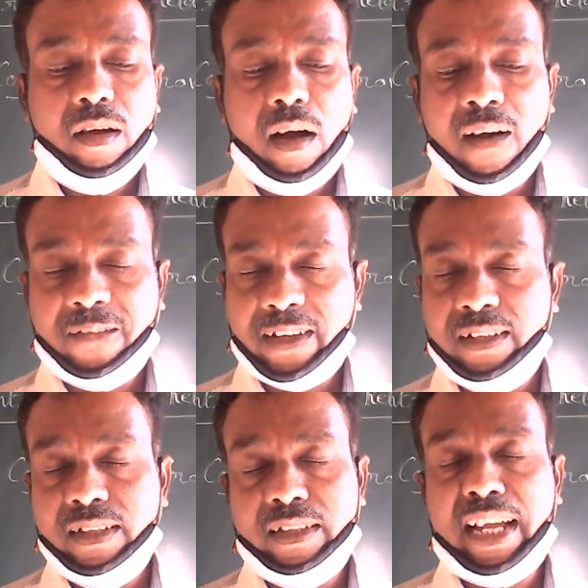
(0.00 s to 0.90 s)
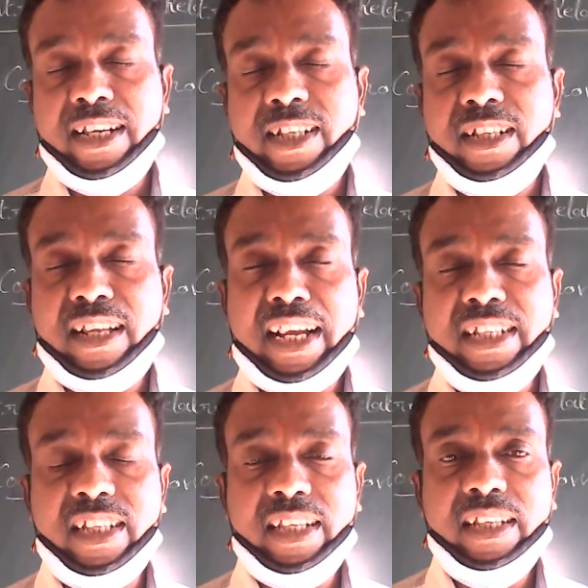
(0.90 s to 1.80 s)
after
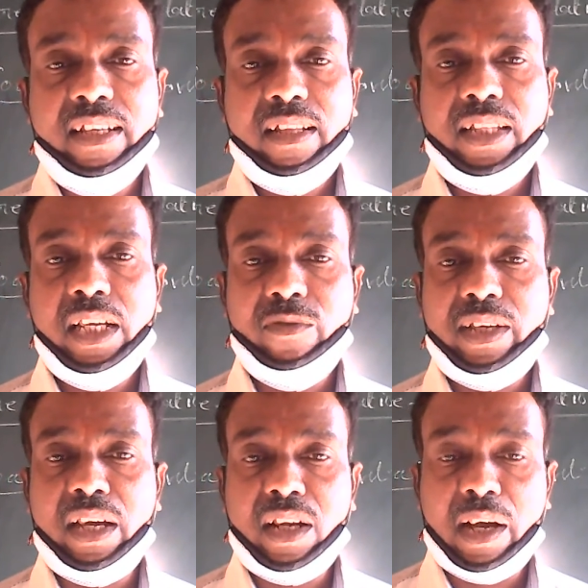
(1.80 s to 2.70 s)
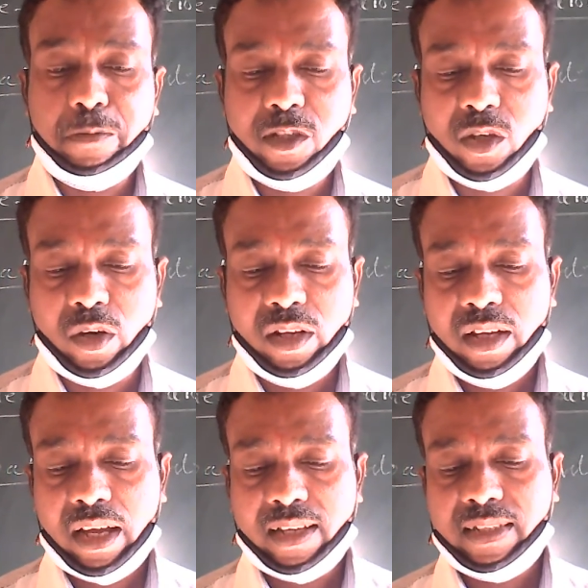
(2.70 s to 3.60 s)
1990 there we can observe
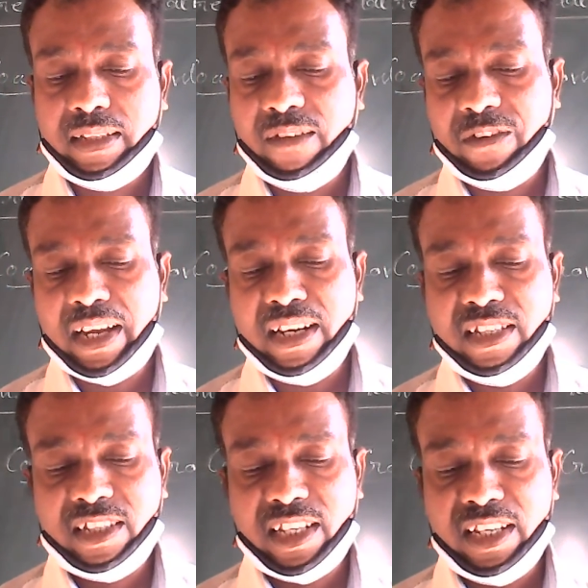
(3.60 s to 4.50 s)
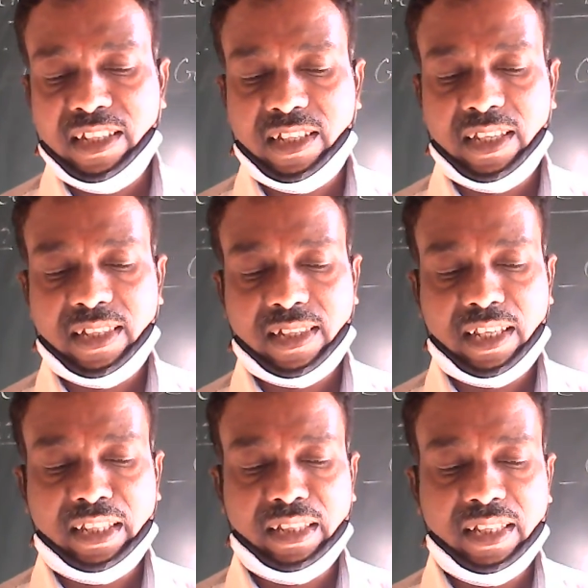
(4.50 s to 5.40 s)
a significant changes
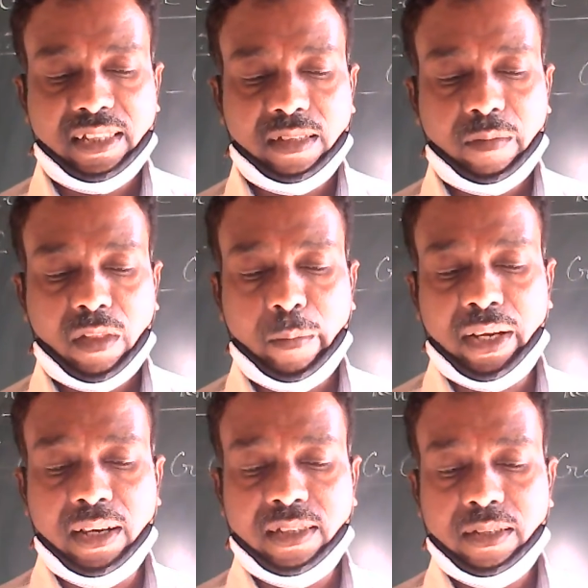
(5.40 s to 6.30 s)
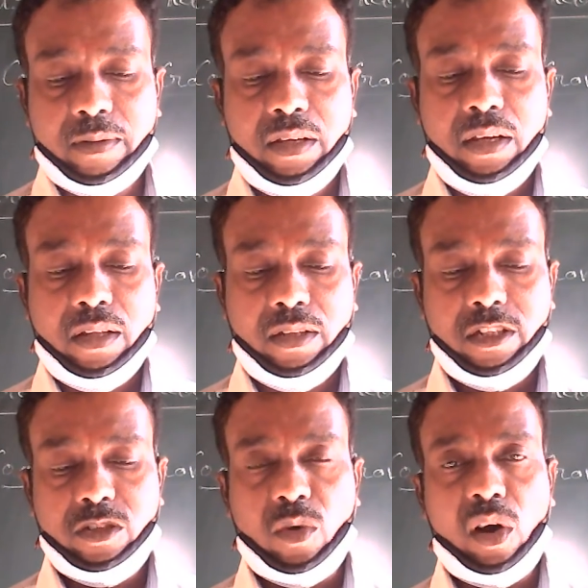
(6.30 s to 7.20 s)
in this, because this
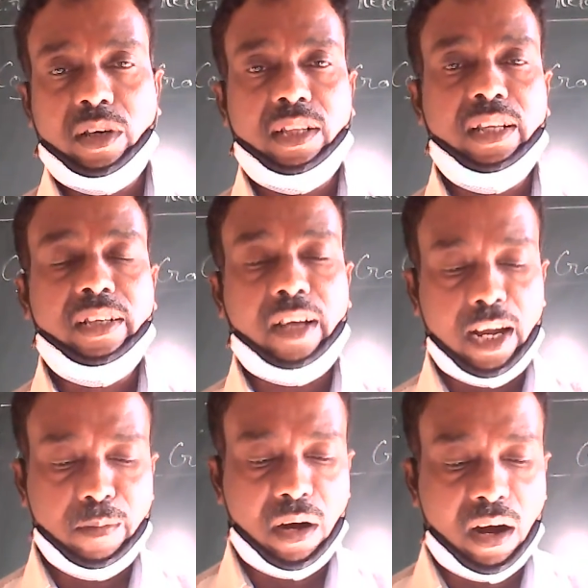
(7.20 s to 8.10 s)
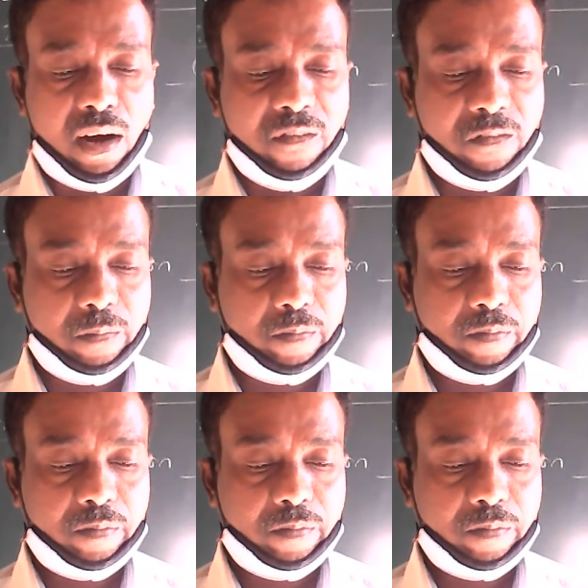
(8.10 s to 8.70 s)
is what the time of